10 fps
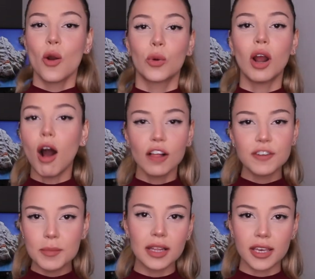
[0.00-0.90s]
We're all
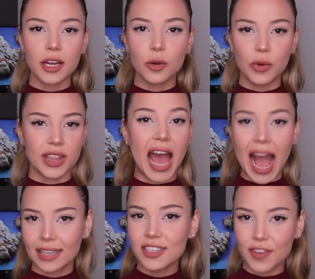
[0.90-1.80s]
familiar with
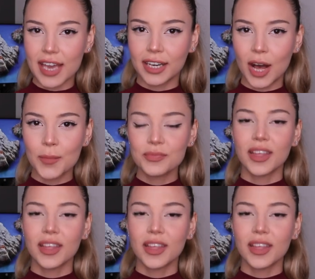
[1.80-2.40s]
active income.